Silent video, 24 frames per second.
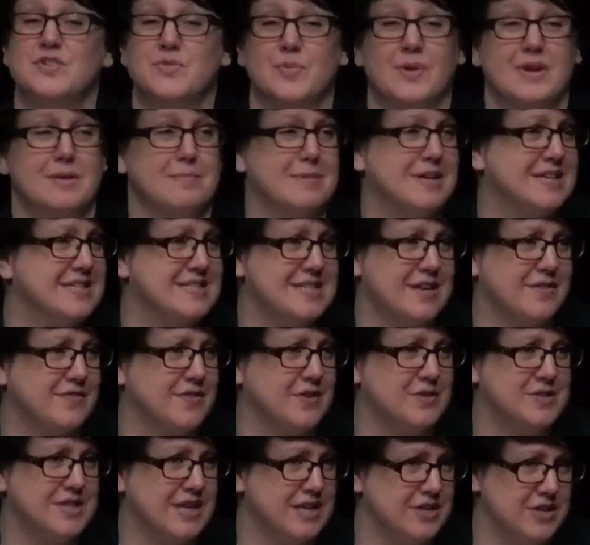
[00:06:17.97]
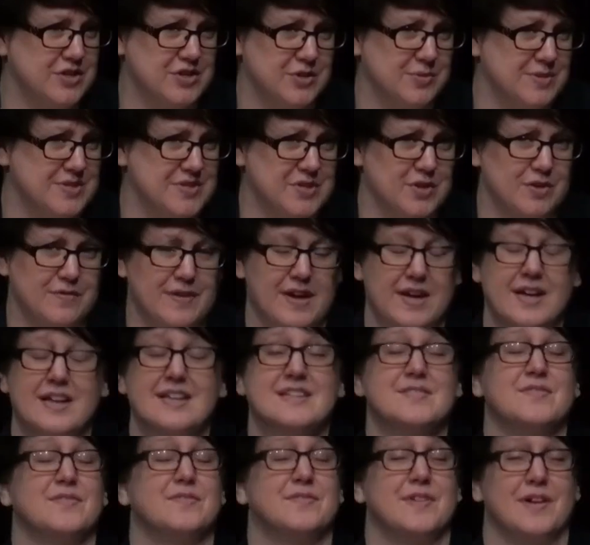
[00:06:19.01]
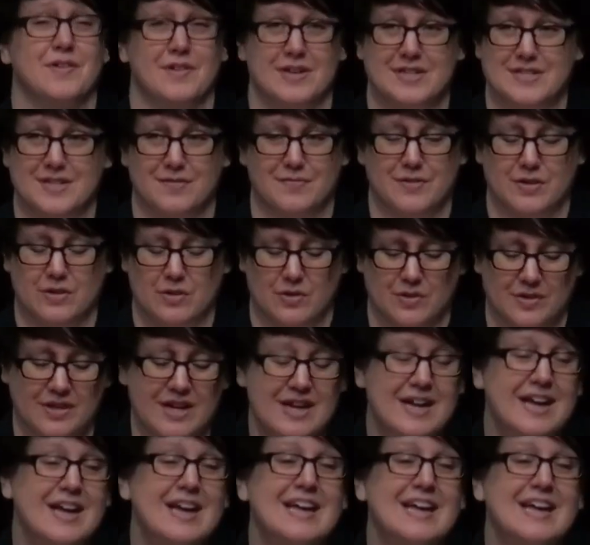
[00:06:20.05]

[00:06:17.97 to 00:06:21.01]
20 minutes out of their day to do a survey is very difficult.